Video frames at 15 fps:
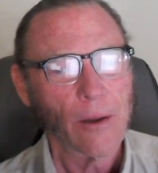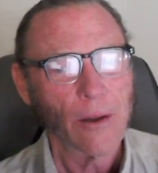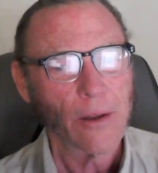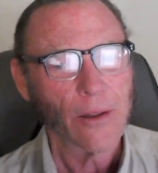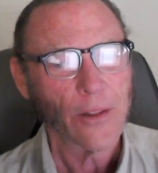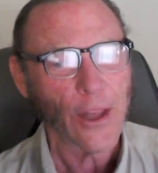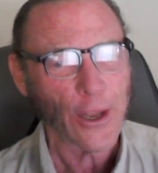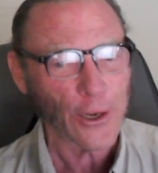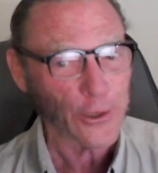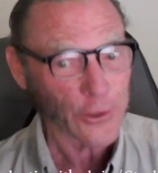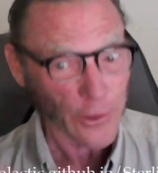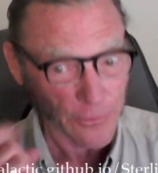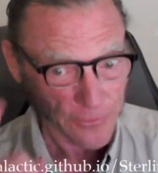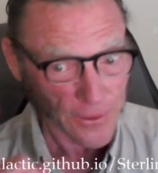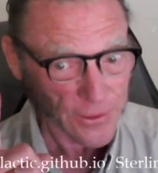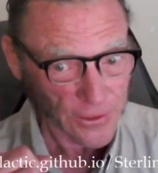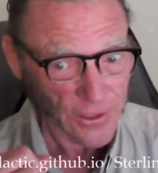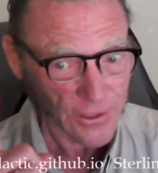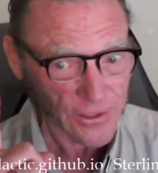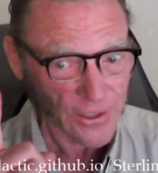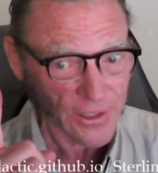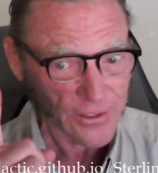that is the
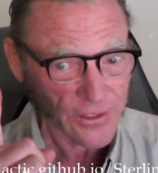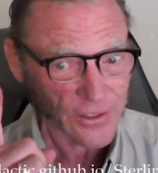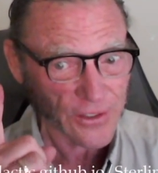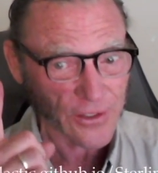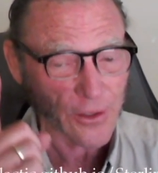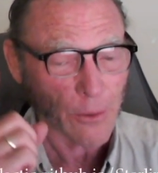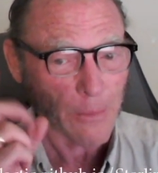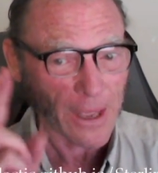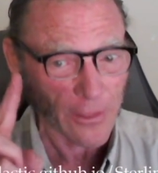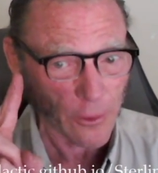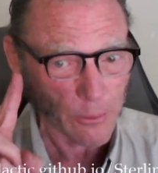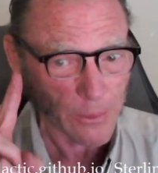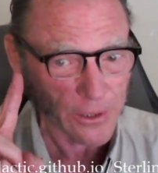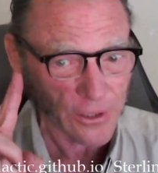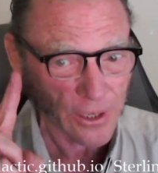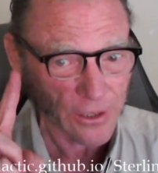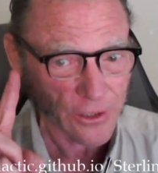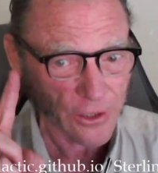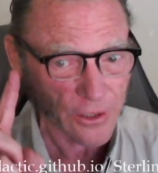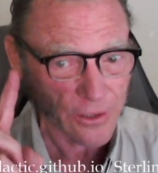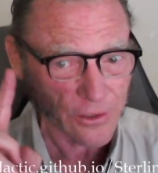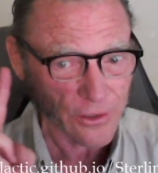physicists, the
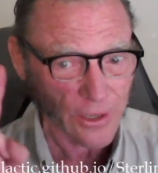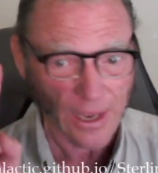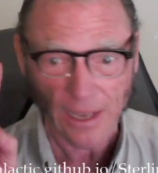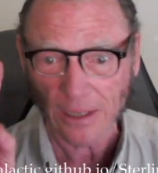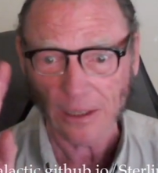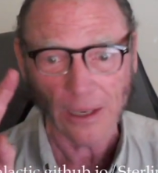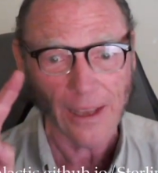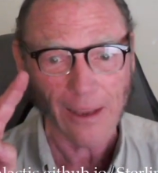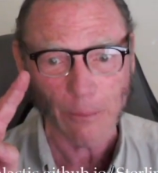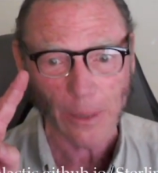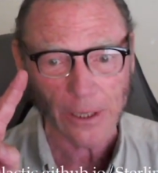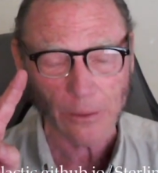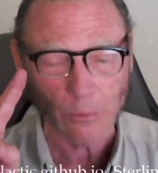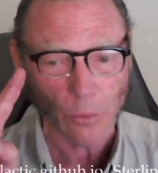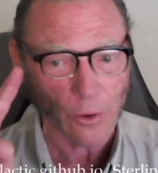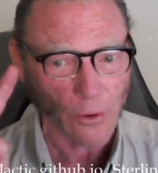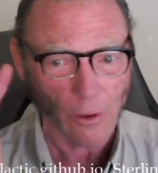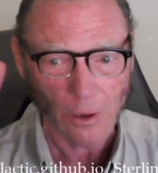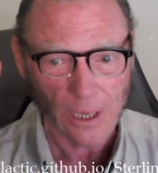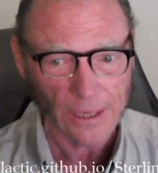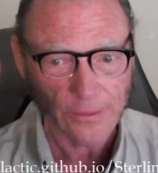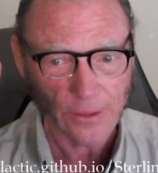mathematicians, and laymen, we're
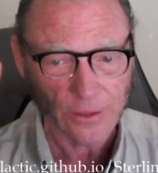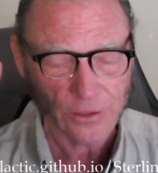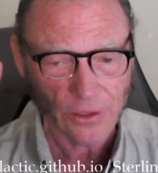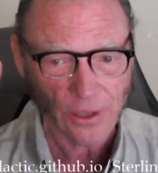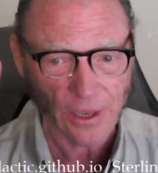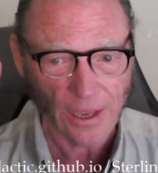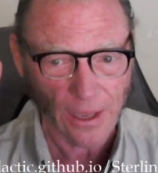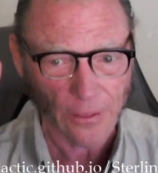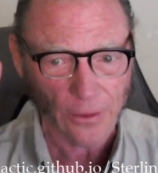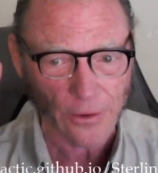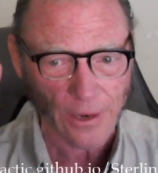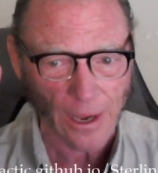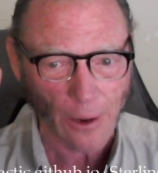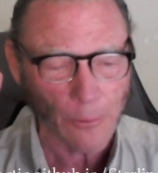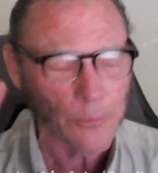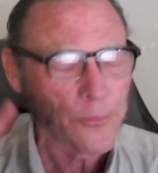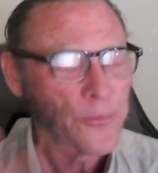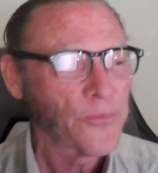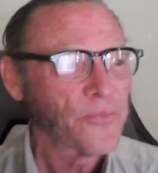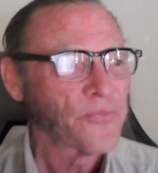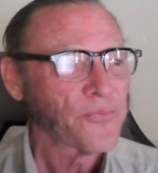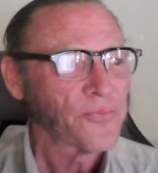all in this together now.
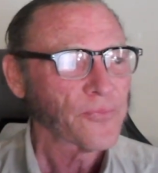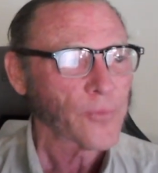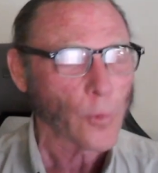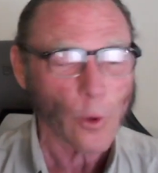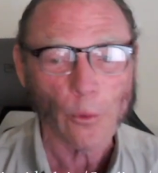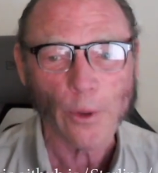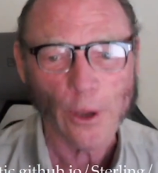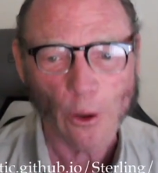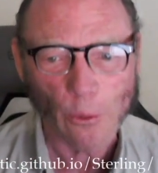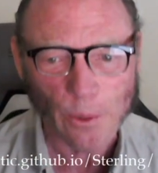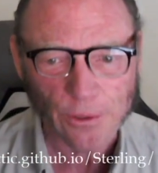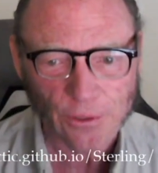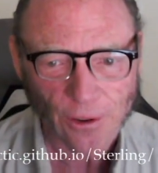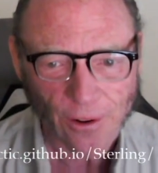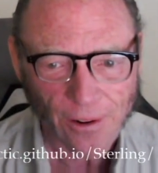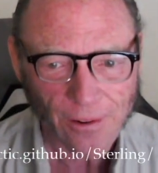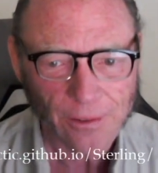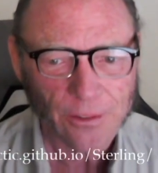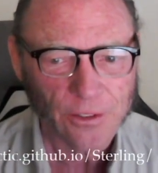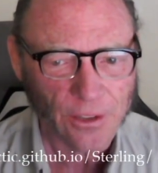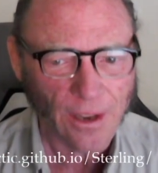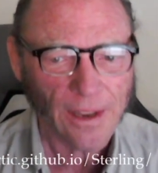Well, we always are.
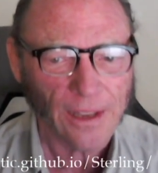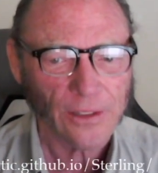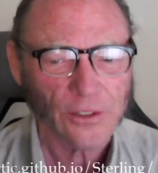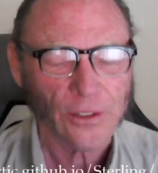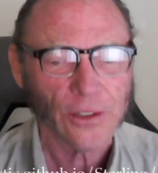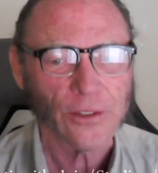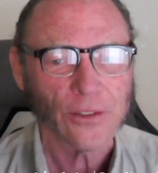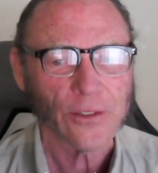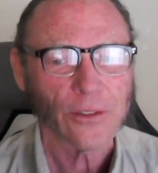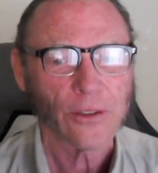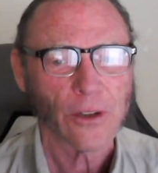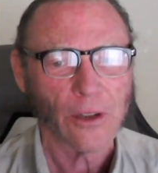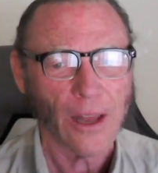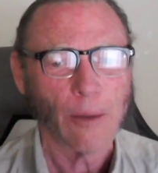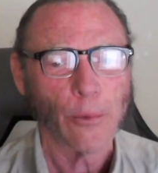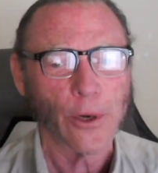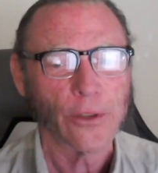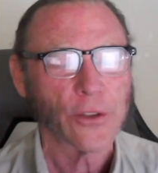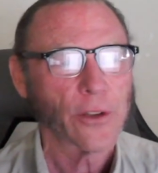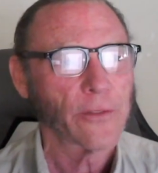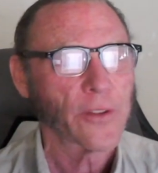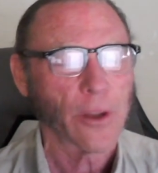Science is
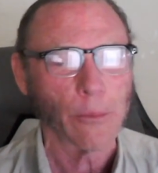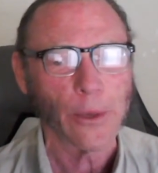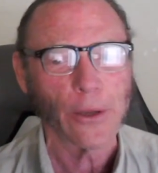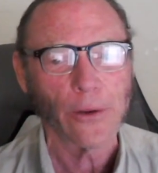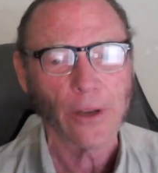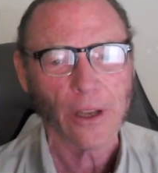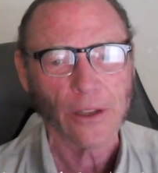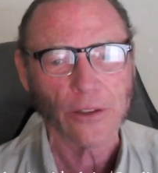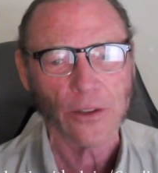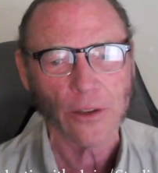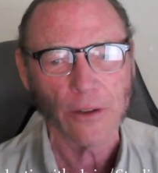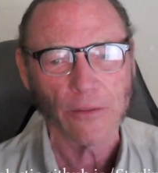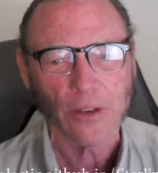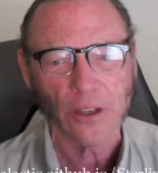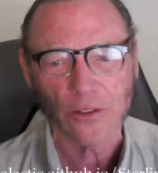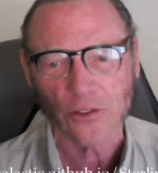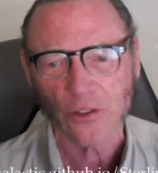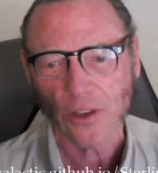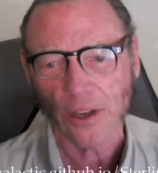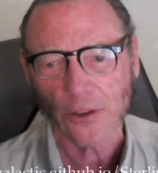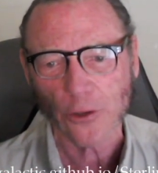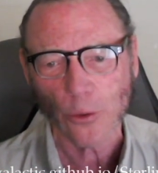collaborative, communicative,
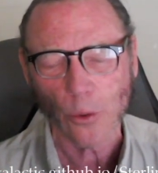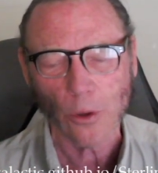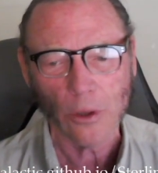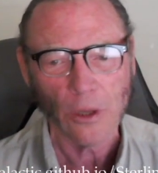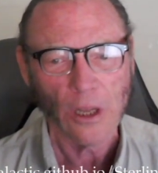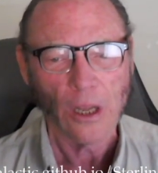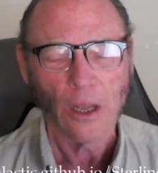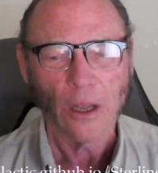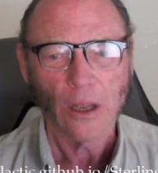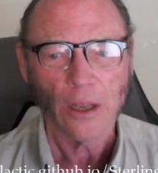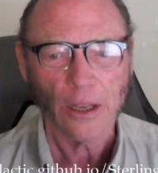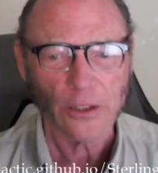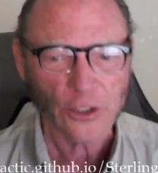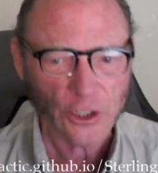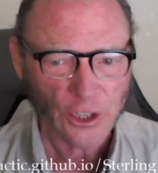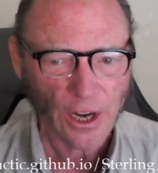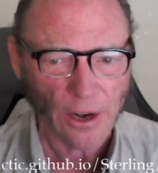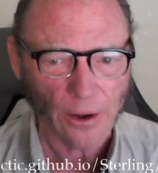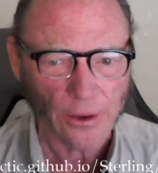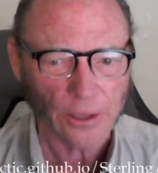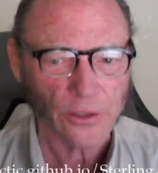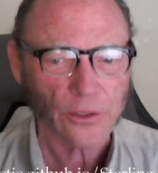consensual. It's
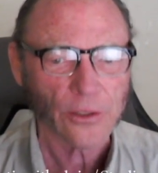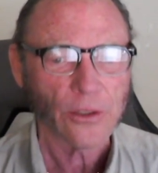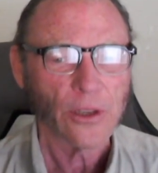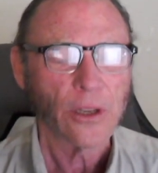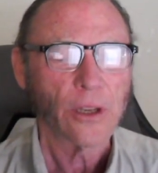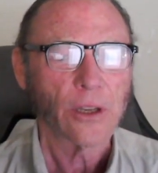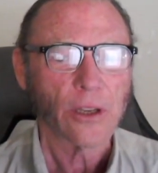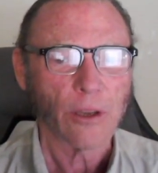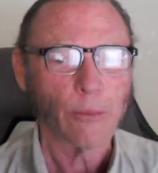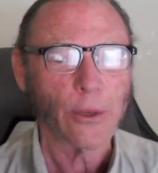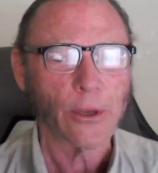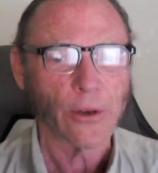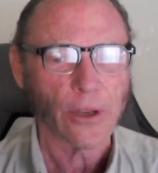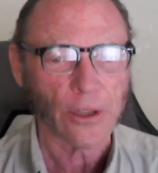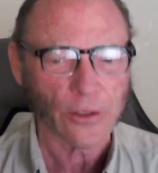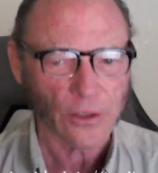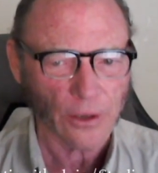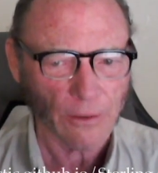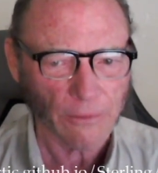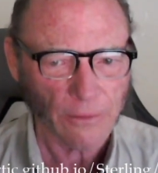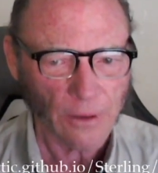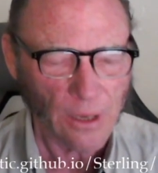shared. It's
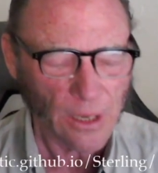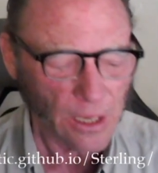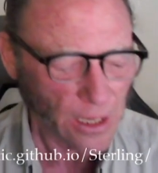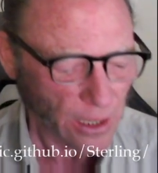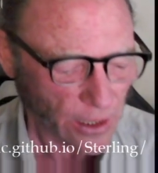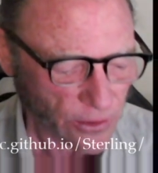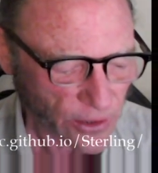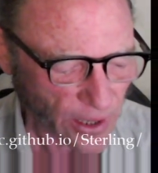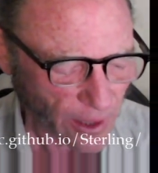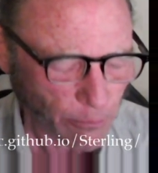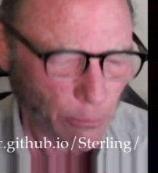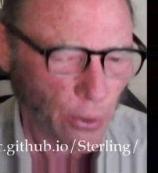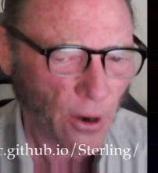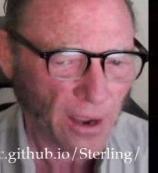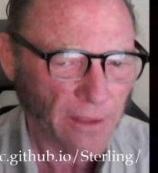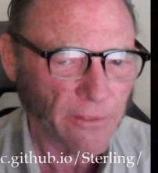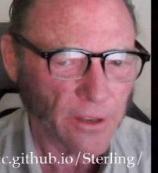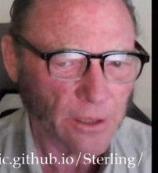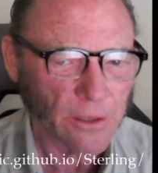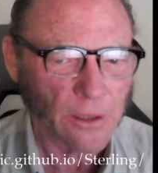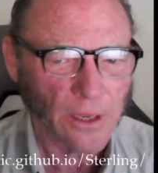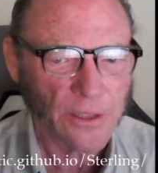communicative. It's not
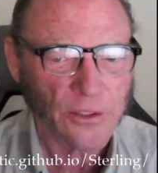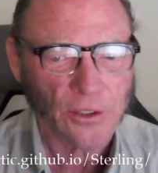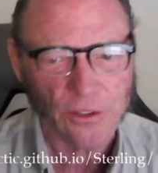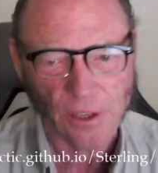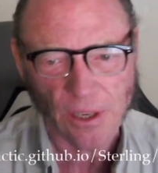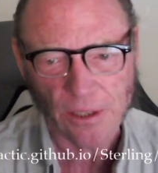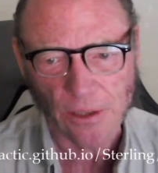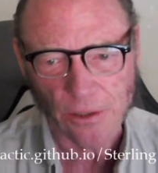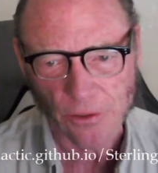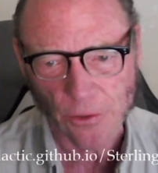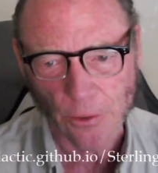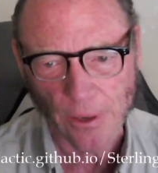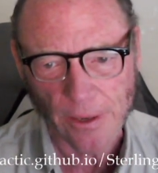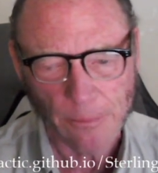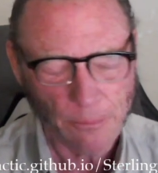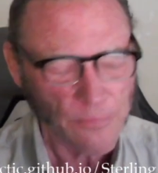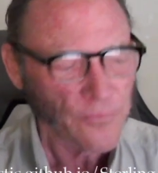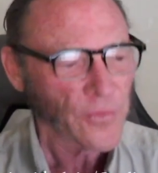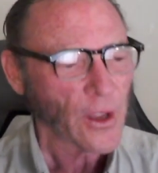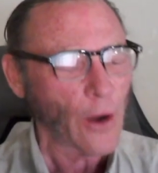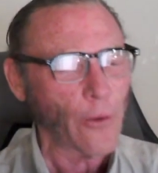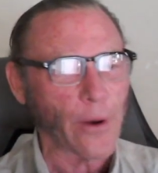private unless it's industry.
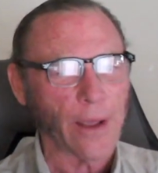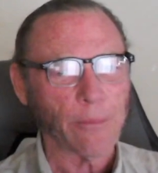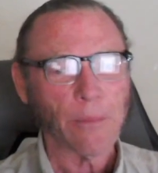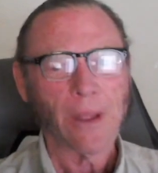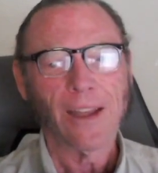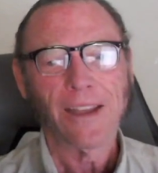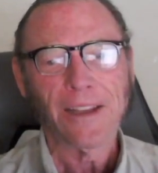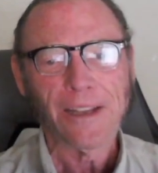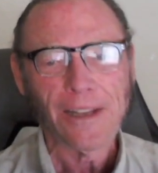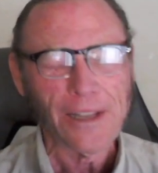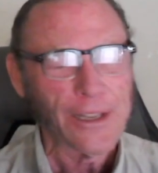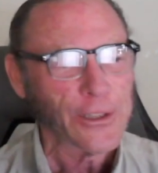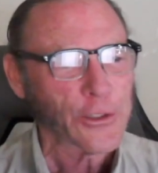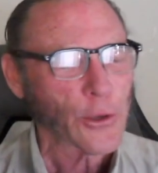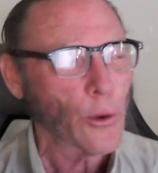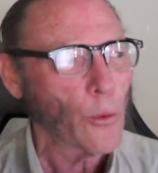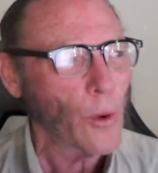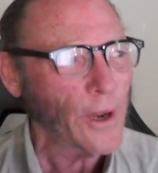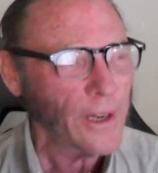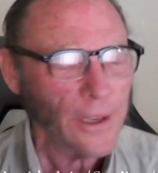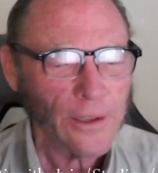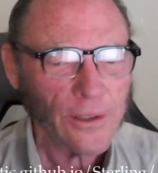All right. So
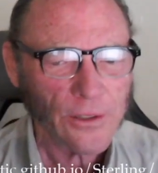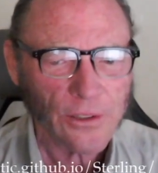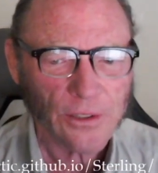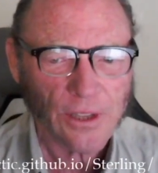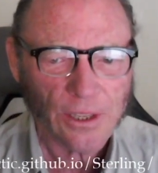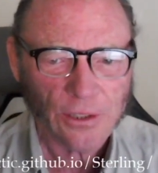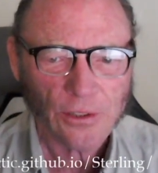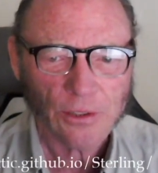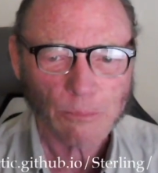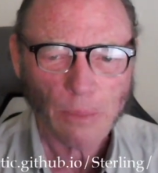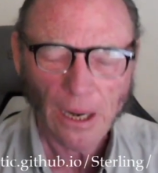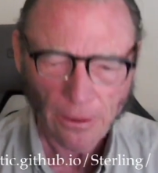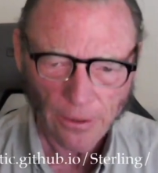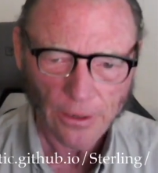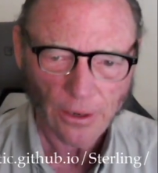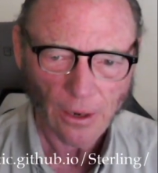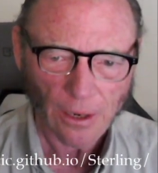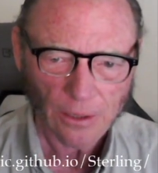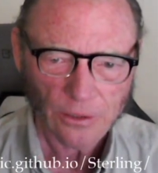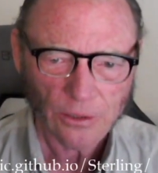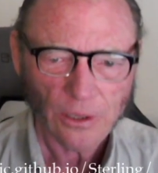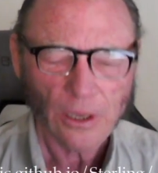what is this
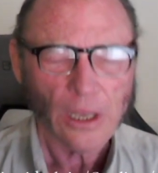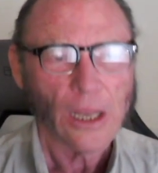paradox?